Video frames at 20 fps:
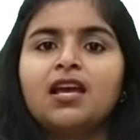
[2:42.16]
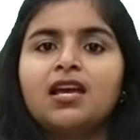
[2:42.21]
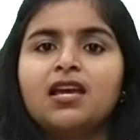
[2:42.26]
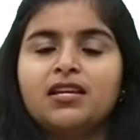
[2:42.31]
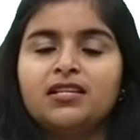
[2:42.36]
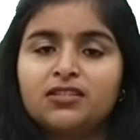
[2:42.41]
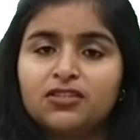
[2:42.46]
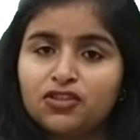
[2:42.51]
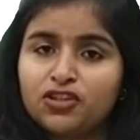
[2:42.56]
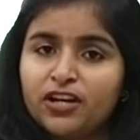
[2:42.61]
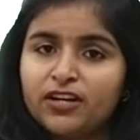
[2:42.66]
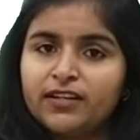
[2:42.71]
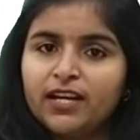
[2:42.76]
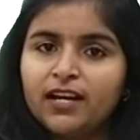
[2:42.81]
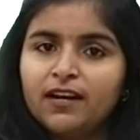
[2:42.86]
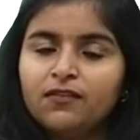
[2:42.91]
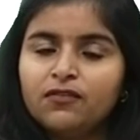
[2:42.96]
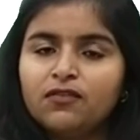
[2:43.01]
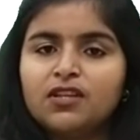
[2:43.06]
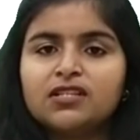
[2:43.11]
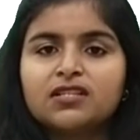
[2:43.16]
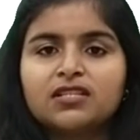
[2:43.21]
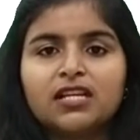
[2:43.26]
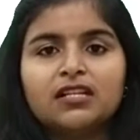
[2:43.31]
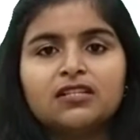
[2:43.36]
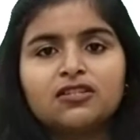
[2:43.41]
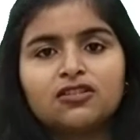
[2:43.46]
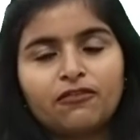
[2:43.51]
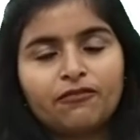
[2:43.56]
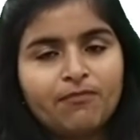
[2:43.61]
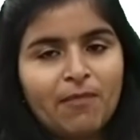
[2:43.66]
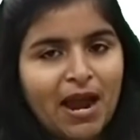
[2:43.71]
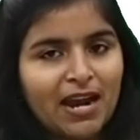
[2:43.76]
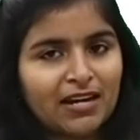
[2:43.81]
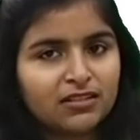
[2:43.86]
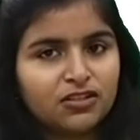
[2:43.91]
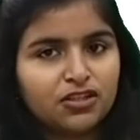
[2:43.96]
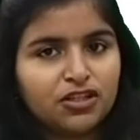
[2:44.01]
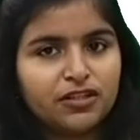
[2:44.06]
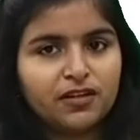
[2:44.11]
He studied the cells of
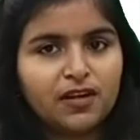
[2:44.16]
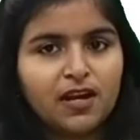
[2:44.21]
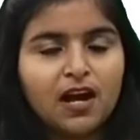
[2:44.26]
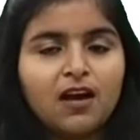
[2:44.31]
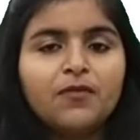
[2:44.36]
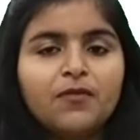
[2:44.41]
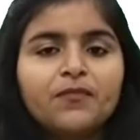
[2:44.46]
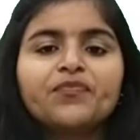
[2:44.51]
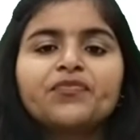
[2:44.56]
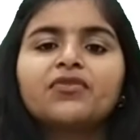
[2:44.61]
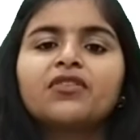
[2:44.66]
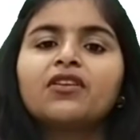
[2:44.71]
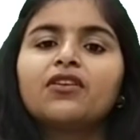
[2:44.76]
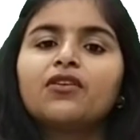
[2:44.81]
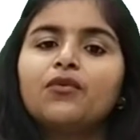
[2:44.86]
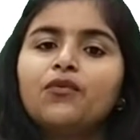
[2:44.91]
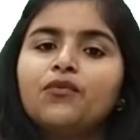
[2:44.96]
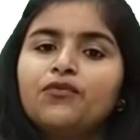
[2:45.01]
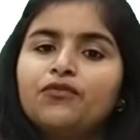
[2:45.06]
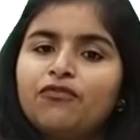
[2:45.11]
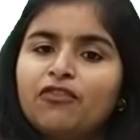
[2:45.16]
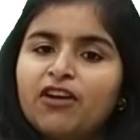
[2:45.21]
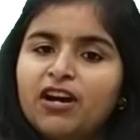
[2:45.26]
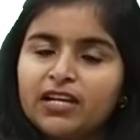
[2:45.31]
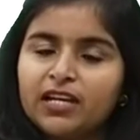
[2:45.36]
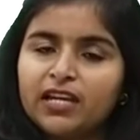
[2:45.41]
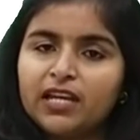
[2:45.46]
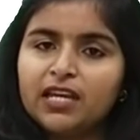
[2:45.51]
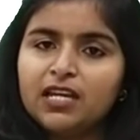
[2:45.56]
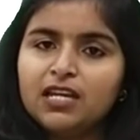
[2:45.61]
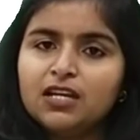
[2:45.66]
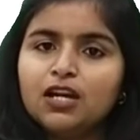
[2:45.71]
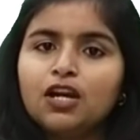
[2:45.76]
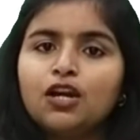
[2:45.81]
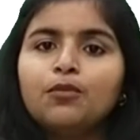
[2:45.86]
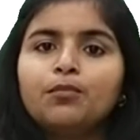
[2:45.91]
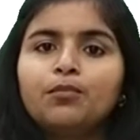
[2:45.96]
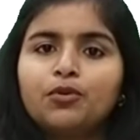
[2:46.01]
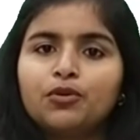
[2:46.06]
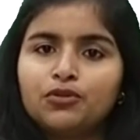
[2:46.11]
bacteria, fungi,
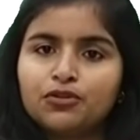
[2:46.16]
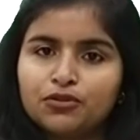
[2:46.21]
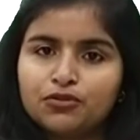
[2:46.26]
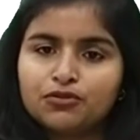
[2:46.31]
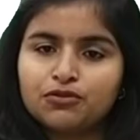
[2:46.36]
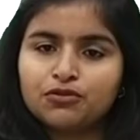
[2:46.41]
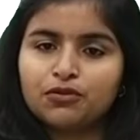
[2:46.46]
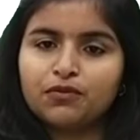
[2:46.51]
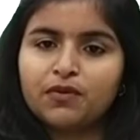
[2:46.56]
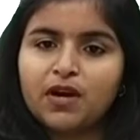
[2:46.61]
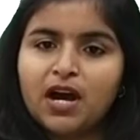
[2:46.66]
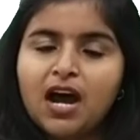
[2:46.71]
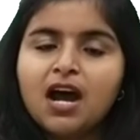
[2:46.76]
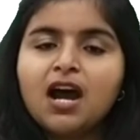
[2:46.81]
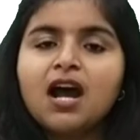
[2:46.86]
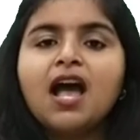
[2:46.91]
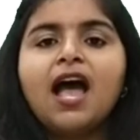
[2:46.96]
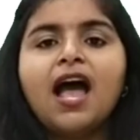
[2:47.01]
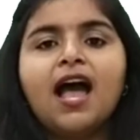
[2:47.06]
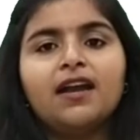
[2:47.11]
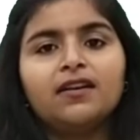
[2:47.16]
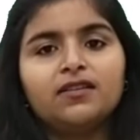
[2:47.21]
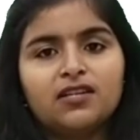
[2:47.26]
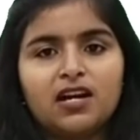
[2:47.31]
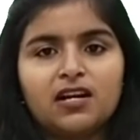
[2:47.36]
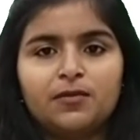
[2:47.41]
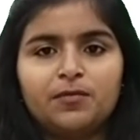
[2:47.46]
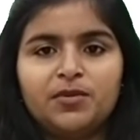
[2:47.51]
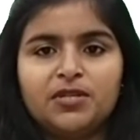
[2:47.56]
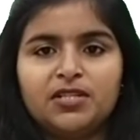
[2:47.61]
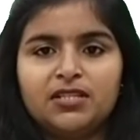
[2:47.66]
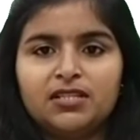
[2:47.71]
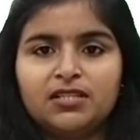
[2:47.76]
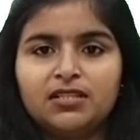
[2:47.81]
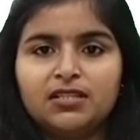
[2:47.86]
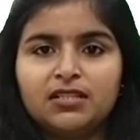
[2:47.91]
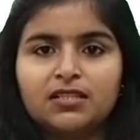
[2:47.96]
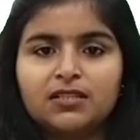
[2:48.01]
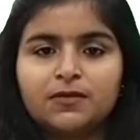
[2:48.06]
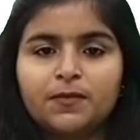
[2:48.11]
protozoa and
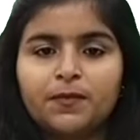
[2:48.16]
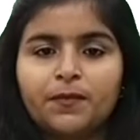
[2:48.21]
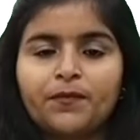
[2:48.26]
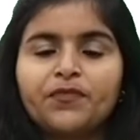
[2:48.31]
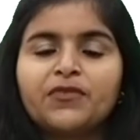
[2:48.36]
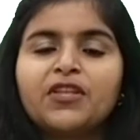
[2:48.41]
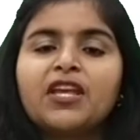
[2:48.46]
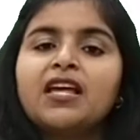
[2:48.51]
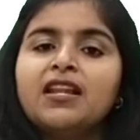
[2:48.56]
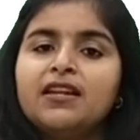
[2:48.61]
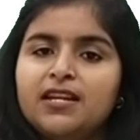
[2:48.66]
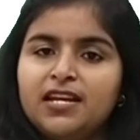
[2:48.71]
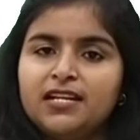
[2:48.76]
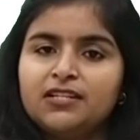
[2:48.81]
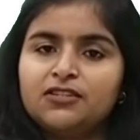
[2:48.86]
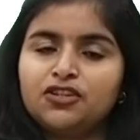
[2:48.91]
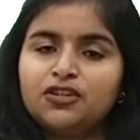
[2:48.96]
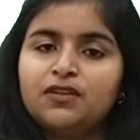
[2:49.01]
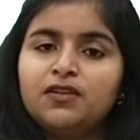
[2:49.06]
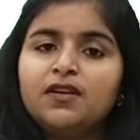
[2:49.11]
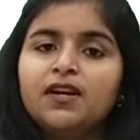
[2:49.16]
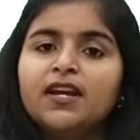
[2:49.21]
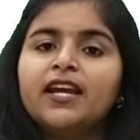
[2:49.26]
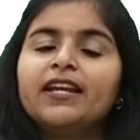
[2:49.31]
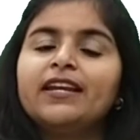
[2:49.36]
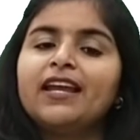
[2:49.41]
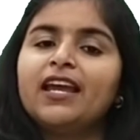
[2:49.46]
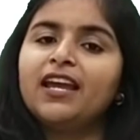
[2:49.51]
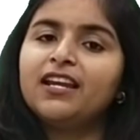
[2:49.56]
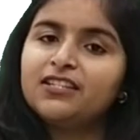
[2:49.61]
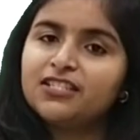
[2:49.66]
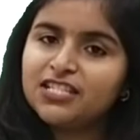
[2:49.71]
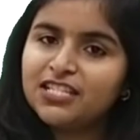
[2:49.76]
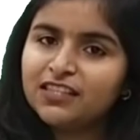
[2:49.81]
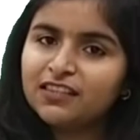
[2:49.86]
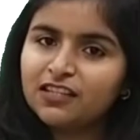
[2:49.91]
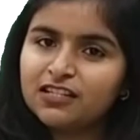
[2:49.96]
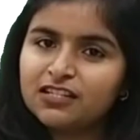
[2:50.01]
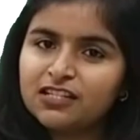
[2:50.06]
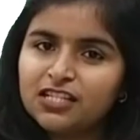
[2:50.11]
RBCs. Later, in
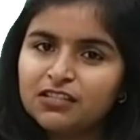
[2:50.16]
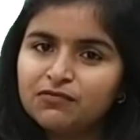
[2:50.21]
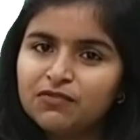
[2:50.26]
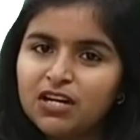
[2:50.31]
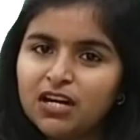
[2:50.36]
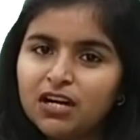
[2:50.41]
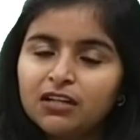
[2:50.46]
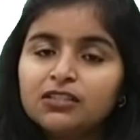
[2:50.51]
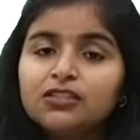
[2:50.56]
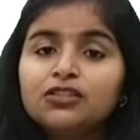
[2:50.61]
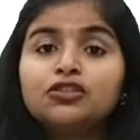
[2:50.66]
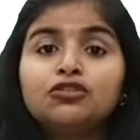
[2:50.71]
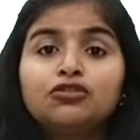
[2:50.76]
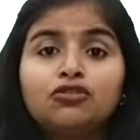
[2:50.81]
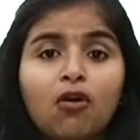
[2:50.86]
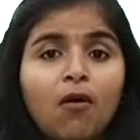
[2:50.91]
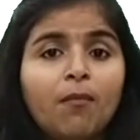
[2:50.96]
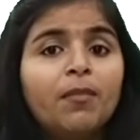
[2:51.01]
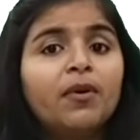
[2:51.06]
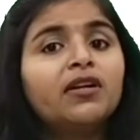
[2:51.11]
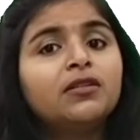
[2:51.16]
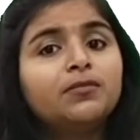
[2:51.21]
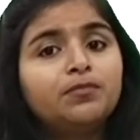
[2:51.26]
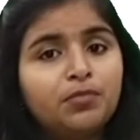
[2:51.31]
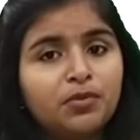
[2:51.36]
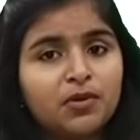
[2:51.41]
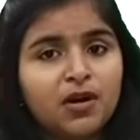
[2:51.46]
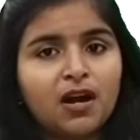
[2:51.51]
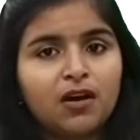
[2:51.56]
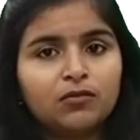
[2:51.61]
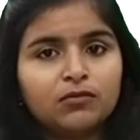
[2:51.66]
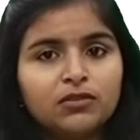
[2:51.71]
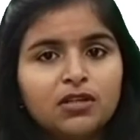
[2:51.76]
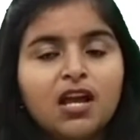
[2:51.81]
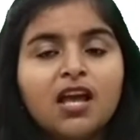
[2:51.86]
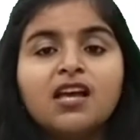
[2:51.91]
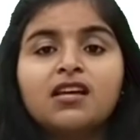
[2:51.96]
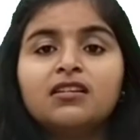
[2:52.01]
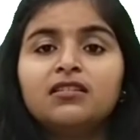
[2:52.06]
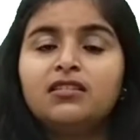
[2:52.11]
1831, Robert Brown
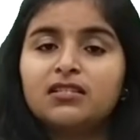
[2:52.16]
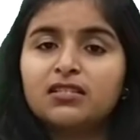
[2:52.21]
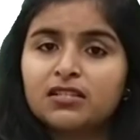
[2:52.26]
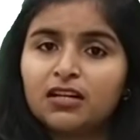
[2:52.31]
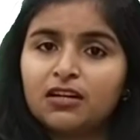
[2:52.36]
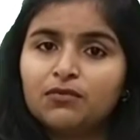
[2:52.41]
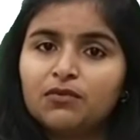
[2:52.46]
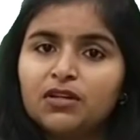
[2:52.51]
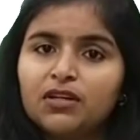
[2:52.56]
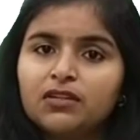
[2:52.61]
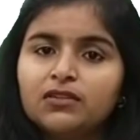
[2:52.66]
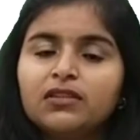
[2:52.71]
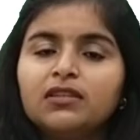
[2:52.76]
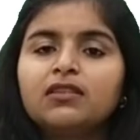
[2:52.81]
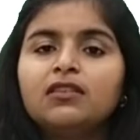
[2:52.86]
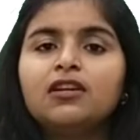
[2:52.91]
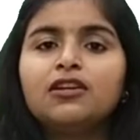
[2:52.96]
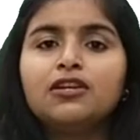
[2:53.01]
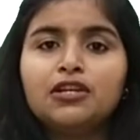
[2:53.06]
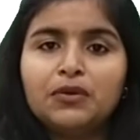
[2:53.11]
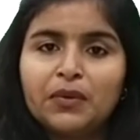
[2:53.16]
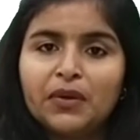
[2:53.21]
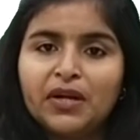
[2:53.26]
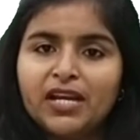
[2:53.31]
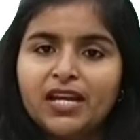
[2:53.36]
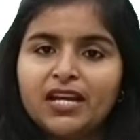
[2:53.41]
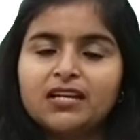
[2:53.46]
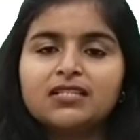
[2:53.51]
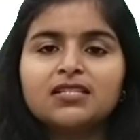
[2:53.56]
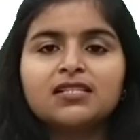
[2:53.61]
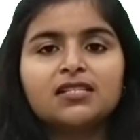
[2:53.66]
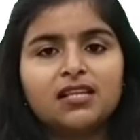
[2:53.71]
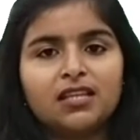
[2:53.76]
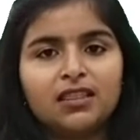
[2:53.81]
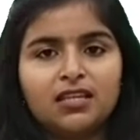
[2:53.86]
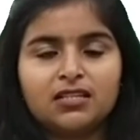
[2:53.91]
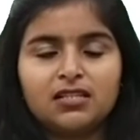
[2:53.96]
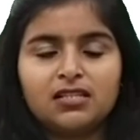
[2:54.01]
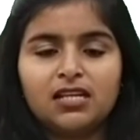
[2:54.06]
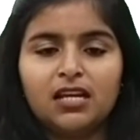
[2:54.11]
discovered the nucleus in
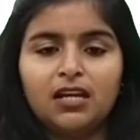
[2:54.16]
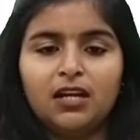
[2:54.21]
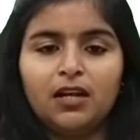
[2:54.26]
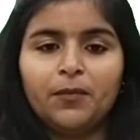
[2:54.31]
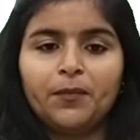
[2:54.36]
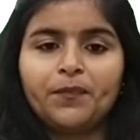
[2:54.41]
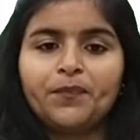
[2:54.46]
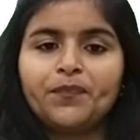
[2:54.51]
the cell.